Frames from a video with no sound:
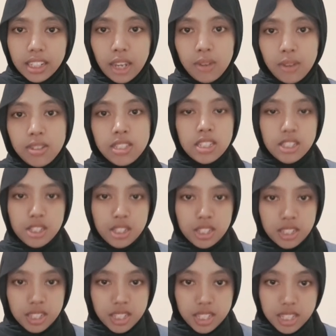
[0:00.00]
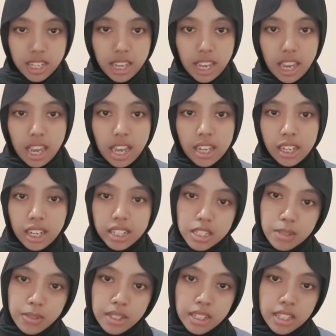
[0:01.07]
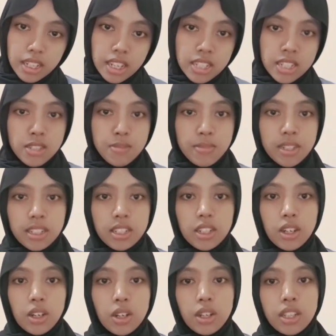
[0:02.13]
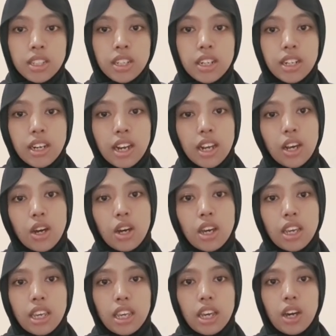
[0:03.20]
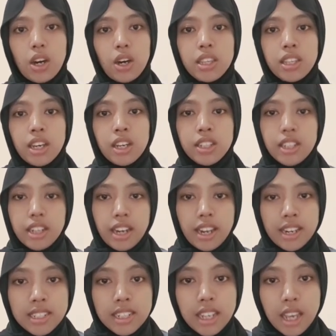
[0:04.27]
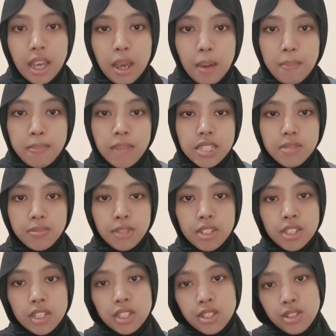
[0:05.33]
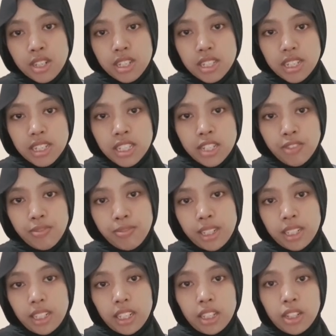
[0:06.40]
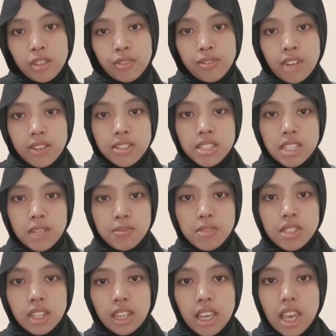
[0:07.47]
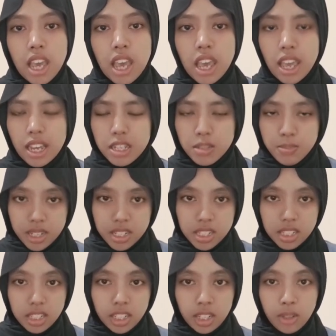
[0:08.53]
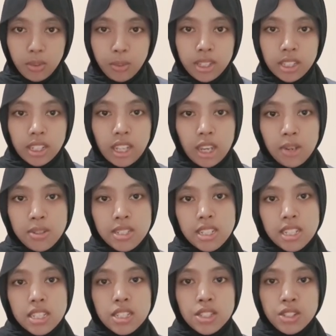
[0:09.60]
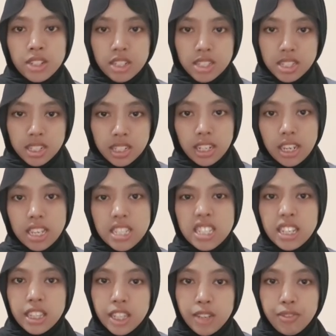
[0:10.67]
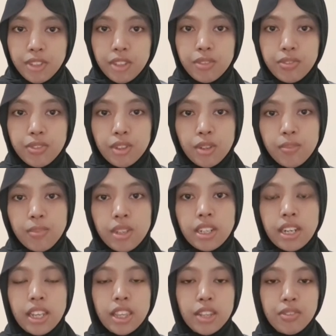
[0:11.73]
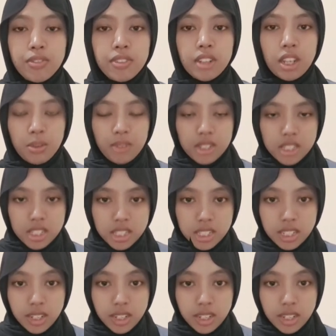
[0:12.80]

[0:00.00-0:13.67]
language teachers. Accountability assessment, on the other hand, must measure students' achievement in the various subjects, especially when the language instruction is different from their native language.